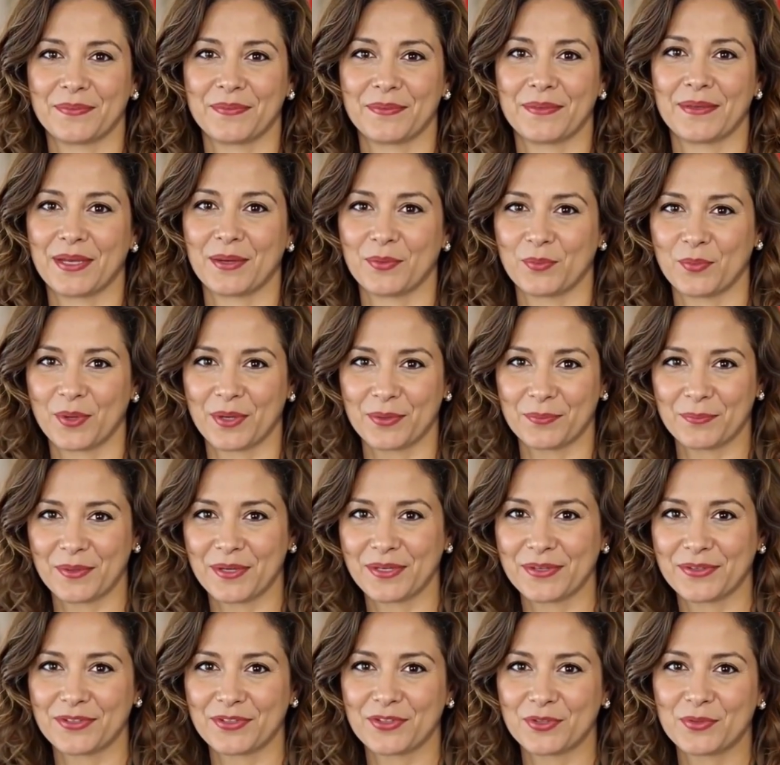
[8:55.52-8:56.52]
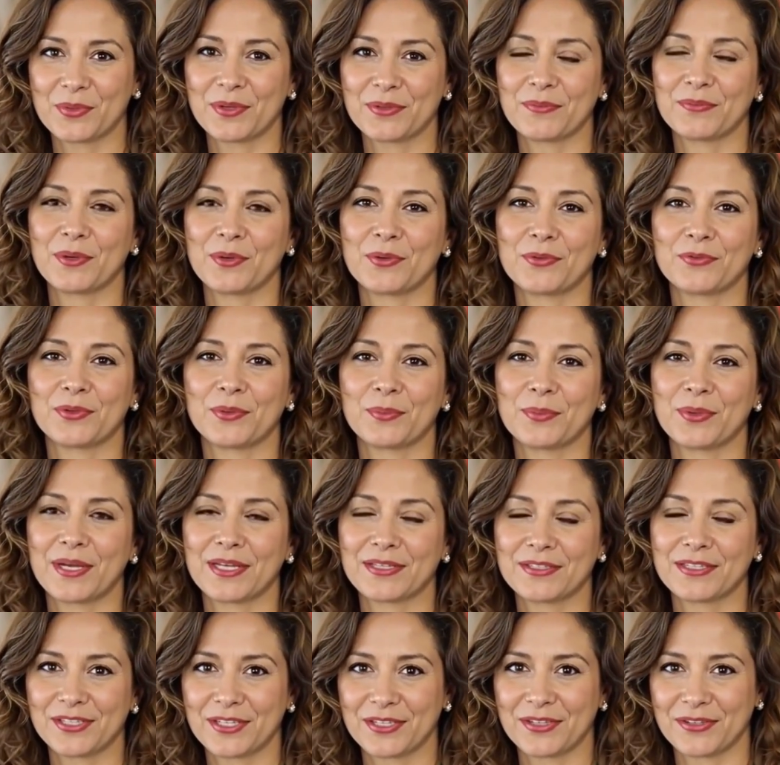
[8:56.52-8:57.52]
In what month do we vote for
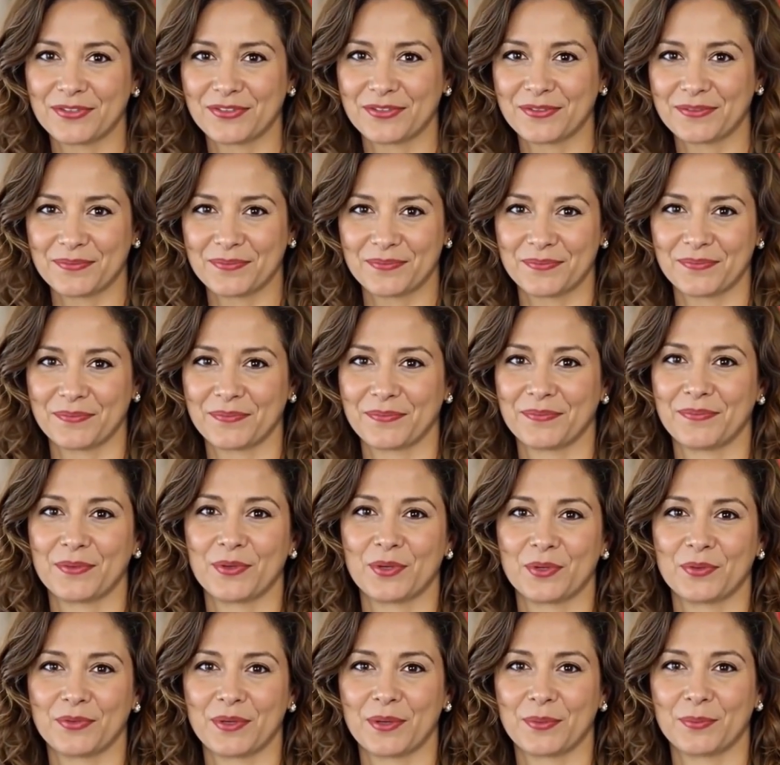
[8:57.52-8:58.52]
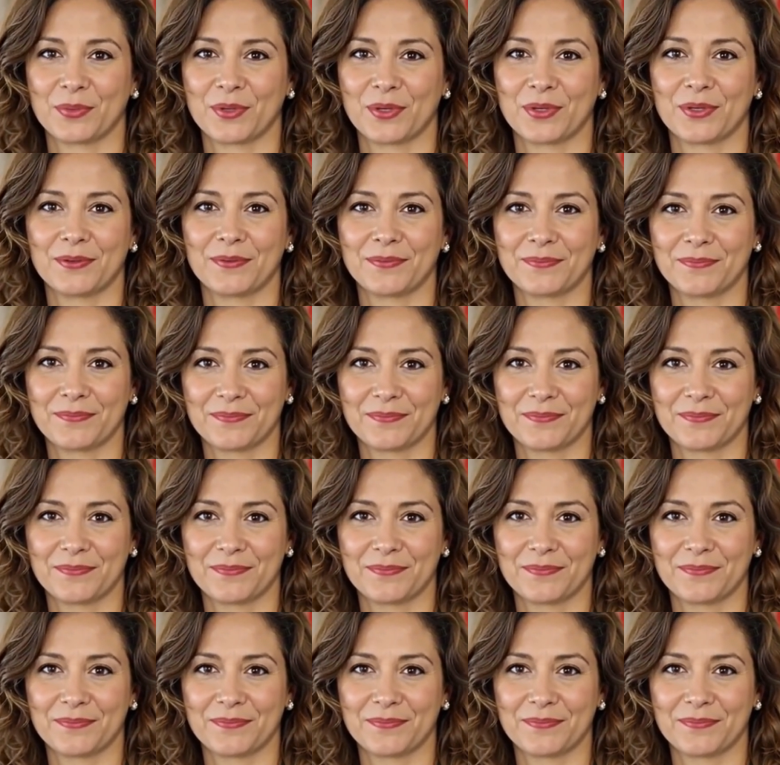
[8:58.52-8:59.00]
president? November.